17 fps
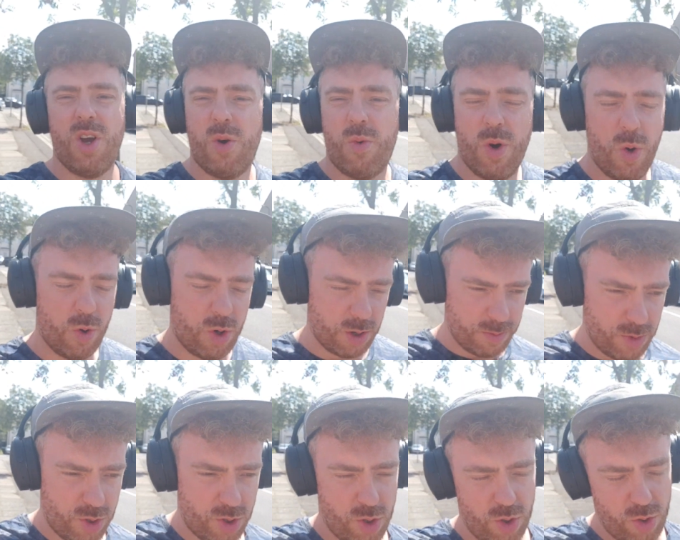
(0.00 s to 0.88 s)
Welcome
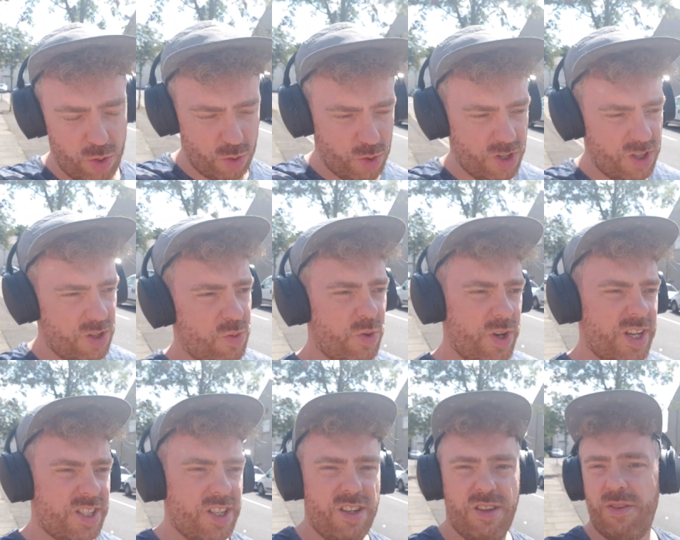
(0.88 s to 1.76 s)
to, what
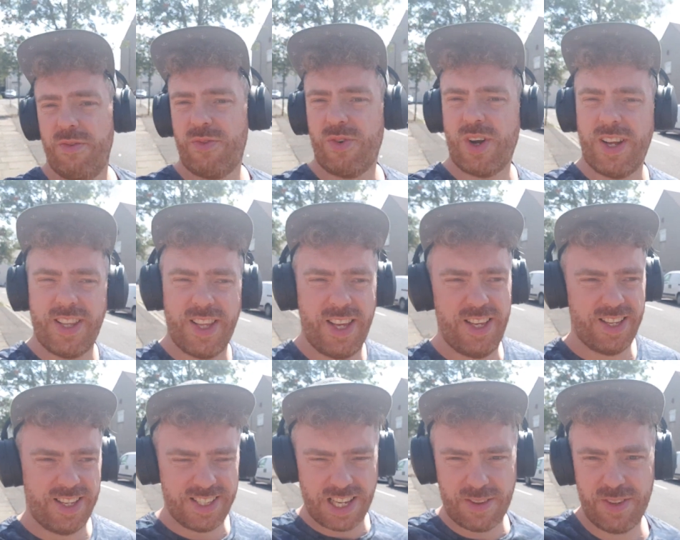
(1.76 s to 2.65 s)
is it, Friday
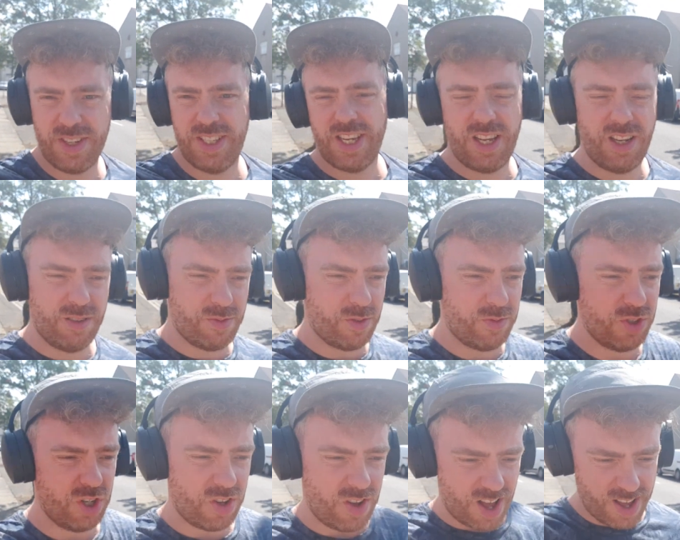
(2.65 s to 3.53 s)
17th of
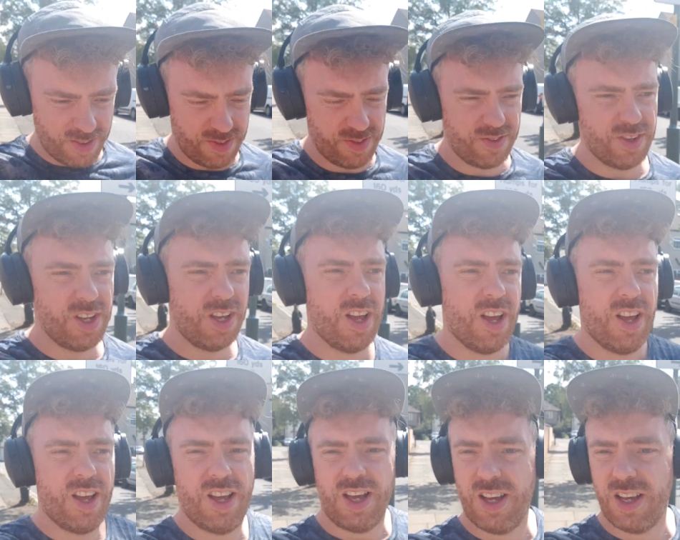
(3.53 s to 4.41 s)
July,
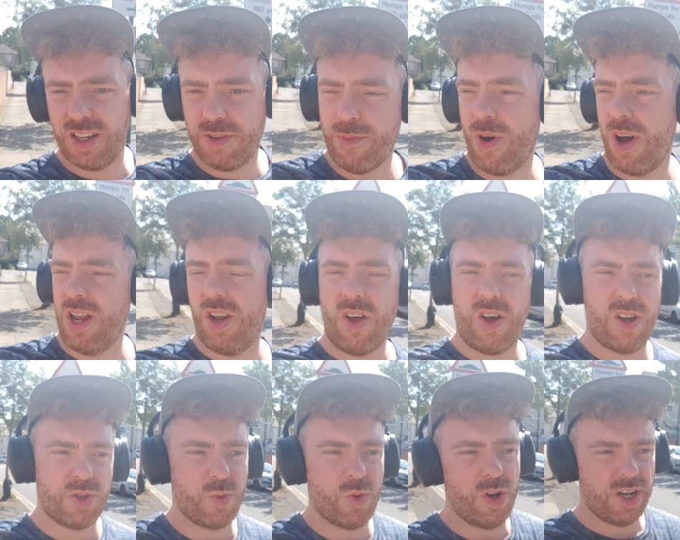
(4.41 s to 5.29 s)
and my
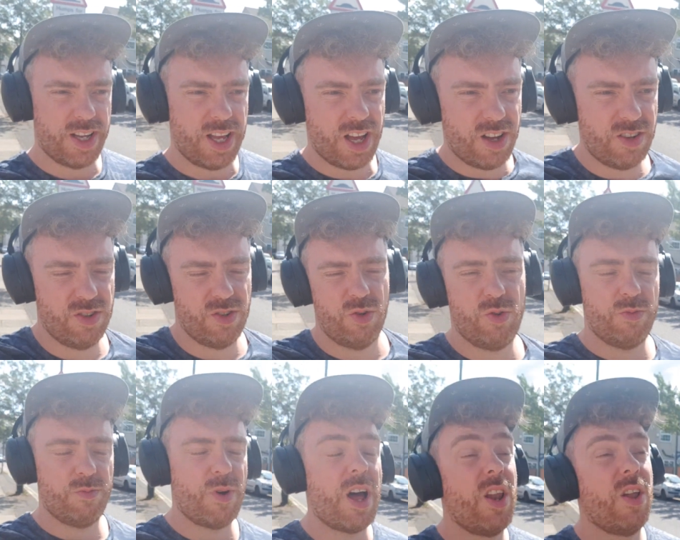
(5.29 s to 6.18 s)
last workout,
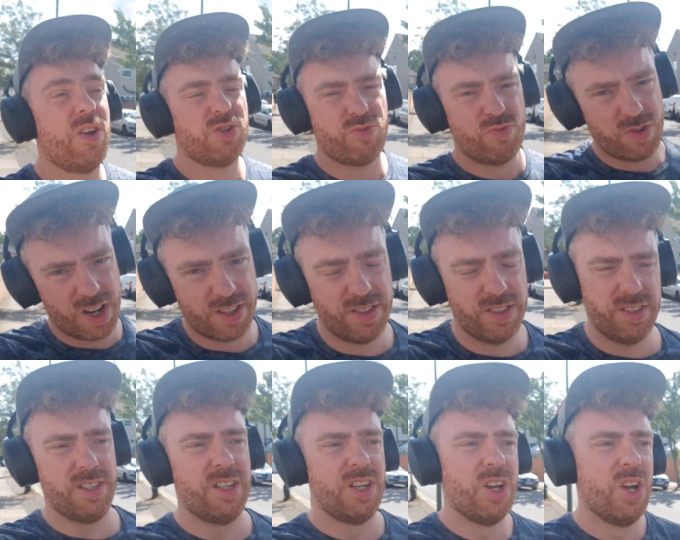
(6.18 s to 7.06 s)
my last run
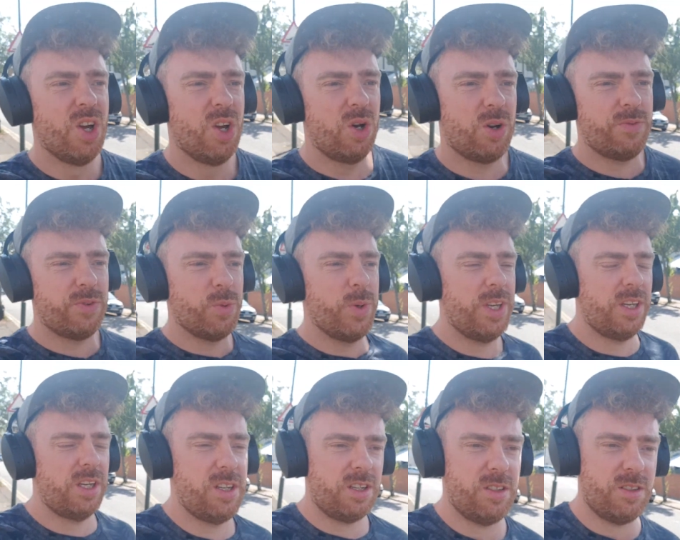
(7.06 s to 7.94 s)
of the
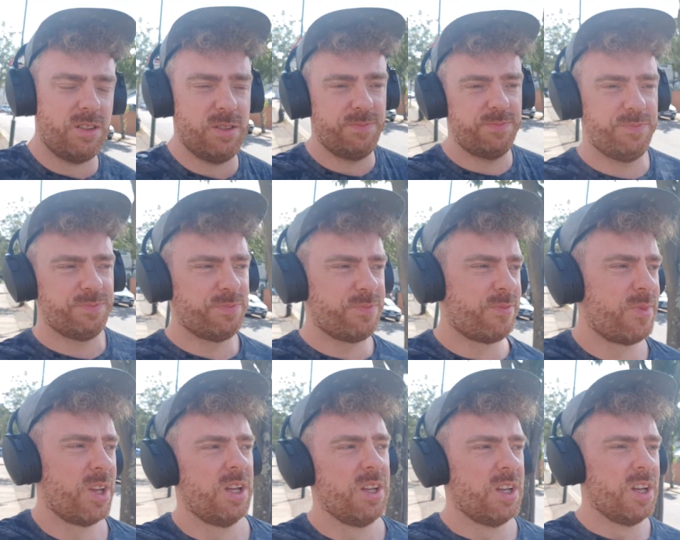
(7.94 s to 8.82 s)
week.
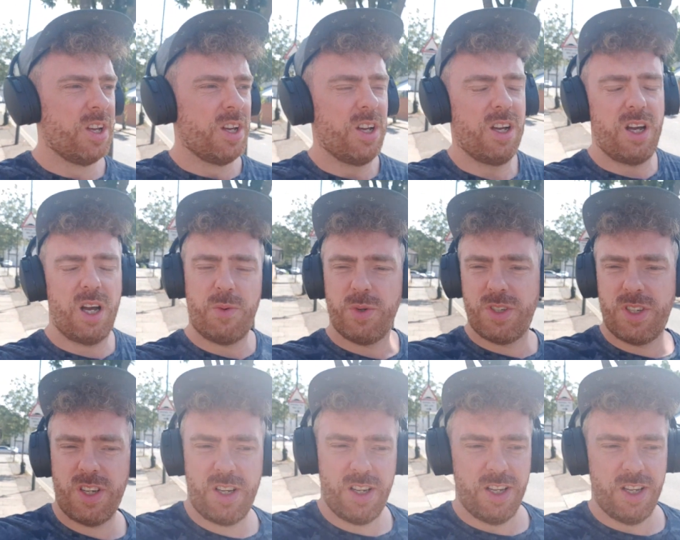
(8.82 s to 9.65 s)
I was